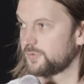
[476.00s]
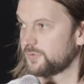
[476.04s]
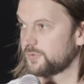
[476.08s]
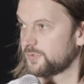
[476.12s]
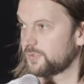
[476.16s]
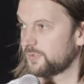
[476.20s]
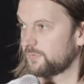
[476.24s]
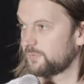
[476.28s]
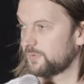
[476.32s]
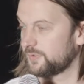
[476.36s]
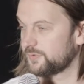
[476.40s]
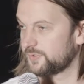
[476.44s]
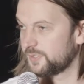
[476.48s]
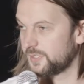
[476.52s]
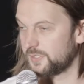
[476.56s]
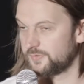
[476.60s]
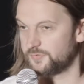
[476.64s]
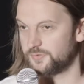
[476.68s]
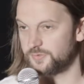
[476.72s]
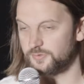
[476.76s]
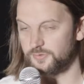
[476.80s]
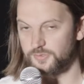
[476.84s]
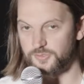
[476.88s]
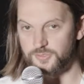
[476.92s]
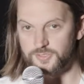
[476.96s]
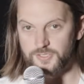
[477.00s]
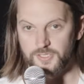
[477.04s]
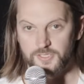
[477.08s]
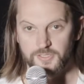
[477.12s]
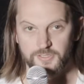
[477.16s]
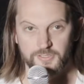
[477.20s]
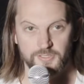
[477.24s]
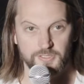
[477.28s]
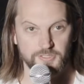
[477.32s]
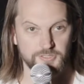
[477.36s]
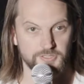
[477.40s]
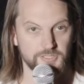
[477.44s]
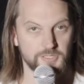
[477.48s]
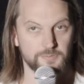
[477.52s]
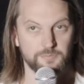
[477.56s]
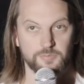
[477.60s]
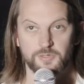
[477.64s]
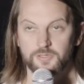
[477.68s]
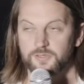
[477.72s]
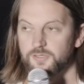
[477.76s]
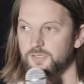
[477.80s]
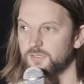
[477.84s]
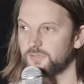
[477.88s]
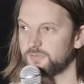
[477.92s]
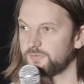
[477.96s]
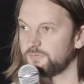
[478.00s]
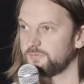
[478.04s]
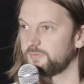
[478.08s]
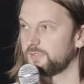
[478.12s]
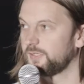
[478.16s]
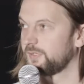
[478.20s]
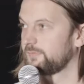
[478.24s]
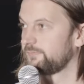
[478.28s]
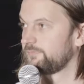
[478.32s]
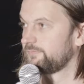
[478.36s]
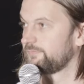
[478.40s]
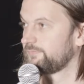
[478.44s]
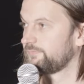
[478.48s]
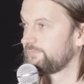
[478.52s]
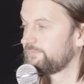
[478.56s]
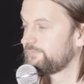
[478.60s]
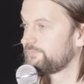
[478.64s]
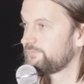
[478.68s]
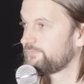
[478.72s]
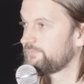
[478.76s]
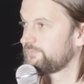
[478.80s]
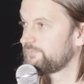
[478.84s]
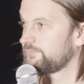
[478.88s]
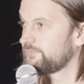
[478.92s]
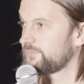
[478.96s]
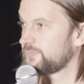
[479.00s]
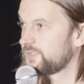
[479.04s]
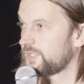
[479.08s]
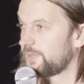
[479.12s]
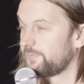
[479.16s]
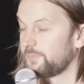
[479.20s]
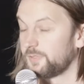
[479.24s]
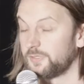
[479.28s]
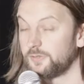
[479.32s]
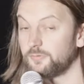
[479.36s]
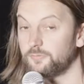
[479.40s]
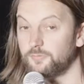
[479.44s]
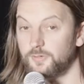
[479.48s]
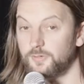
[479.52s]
So while Dave's sort of setting these up, I think something that